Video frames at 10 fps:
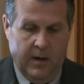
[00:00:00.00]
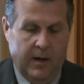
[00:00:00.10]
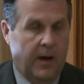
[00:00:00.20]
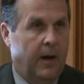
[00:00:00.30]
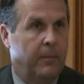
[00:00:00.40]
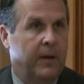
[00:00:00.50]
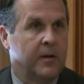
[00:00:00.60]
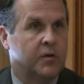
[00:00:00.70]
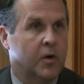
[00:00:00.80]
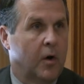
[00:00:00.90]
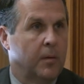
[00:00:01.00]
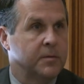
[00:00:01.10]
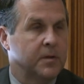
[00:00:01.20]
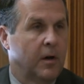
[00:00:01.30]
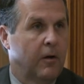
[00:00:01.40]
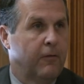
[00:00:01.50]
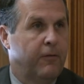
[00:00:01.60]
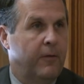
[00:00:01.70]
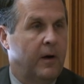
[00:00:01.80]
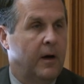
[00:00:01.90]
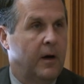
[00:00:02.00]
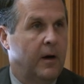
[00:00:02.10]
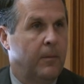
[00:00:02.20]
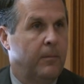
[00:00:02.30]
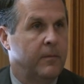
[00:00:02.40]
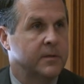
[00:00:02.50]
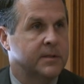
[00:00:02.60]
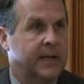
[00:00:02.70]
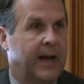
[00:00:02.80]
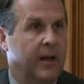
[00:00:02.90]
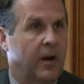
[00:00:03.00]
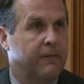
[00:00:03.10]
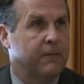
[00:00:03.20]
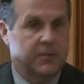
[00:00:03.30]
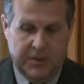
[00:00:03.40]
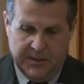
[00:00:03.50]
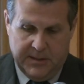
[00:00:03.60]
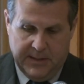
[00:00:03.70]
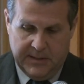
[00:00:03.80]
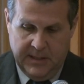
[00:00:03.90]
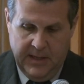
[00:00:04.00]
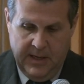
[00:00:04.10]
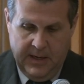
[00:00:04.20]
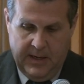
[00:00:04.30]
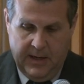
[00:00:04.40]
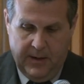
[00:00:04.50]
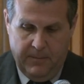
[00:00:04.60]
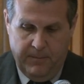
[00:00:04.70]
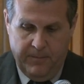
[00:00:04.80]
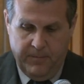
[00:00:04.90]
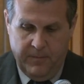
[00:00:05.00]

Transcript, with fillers: Um, in terms of um, starting off logistics, um,